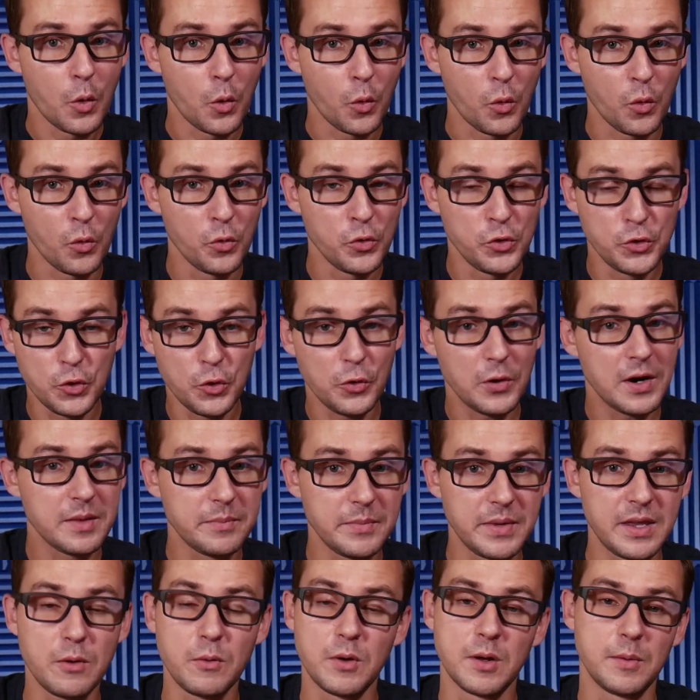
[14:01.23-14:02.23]
you and
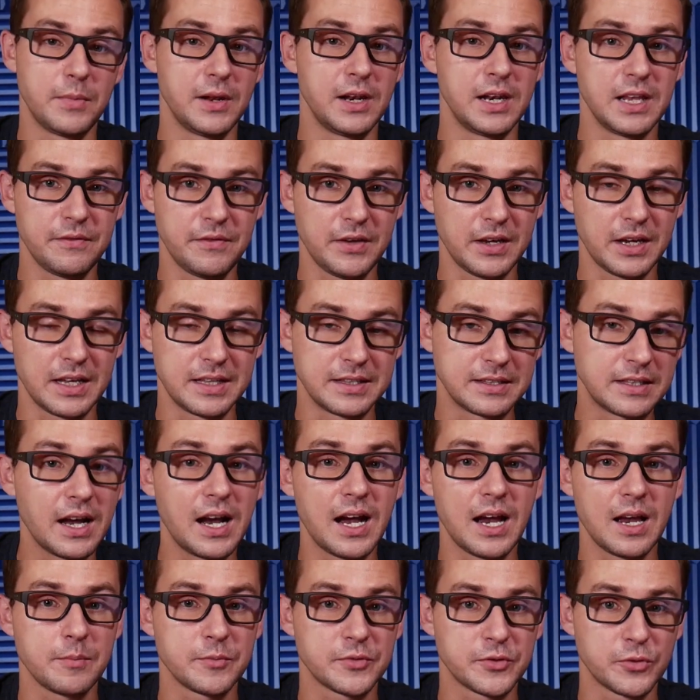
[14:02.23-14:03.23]
me will be living in
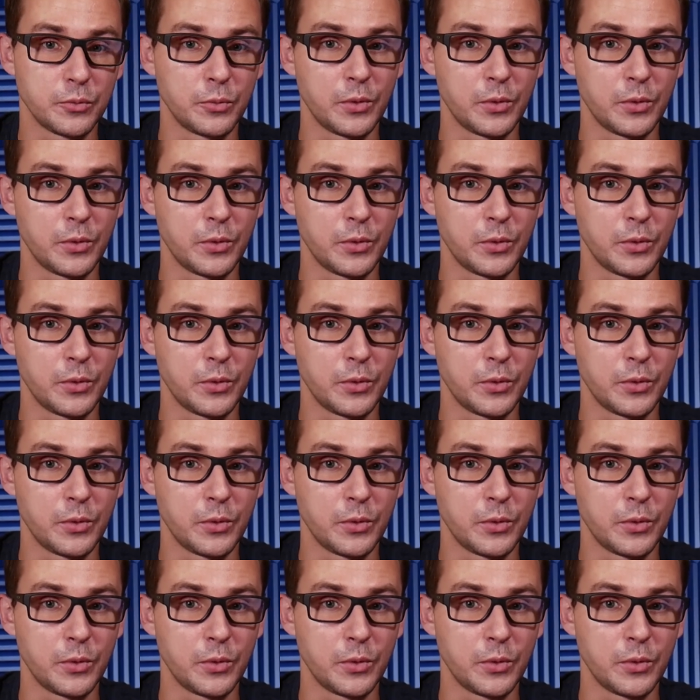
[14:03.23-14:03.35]
times